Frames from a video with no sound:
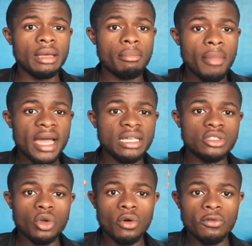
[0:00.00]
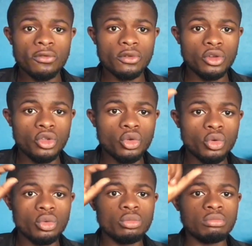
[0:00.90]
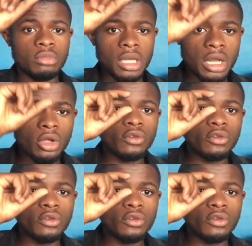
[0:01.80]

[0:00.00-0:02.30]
minds of a lot